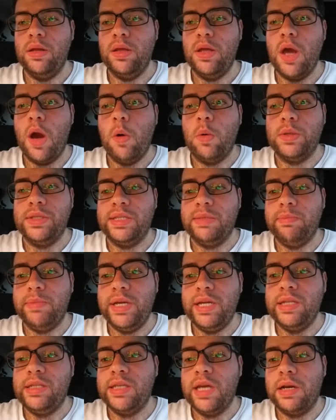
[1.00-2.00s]
Yo, it's
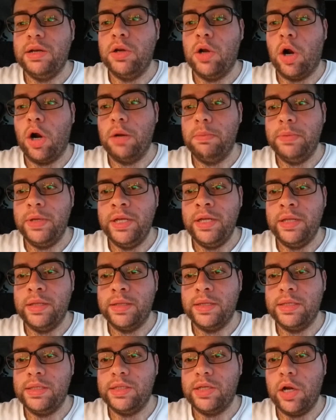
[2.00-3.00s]
me, Deadcarpet,
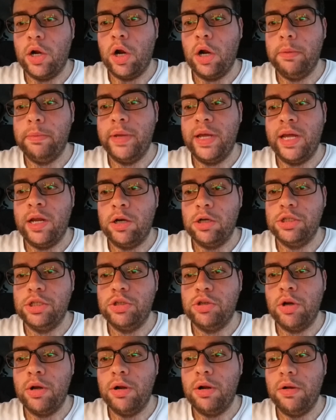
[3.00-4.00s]
and this is Deadcarpet Energy
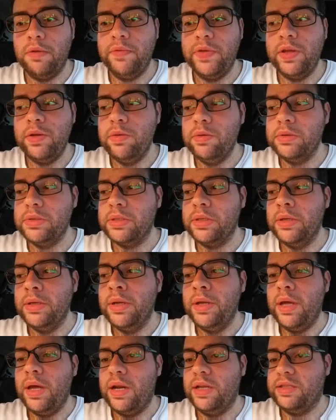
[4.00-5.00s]
Drink Reviews,
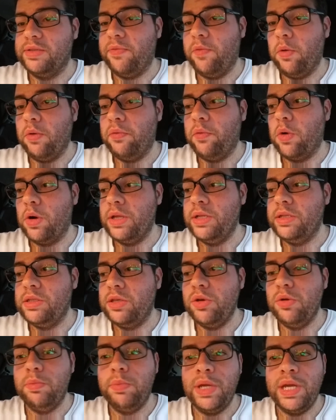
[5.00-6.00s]
and it's
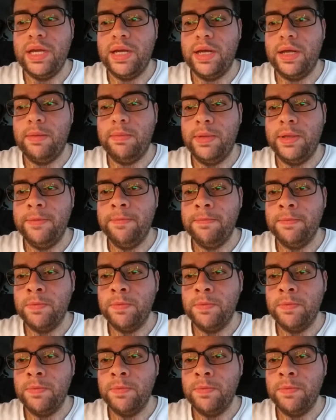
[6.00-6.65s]
4:42 p.m.,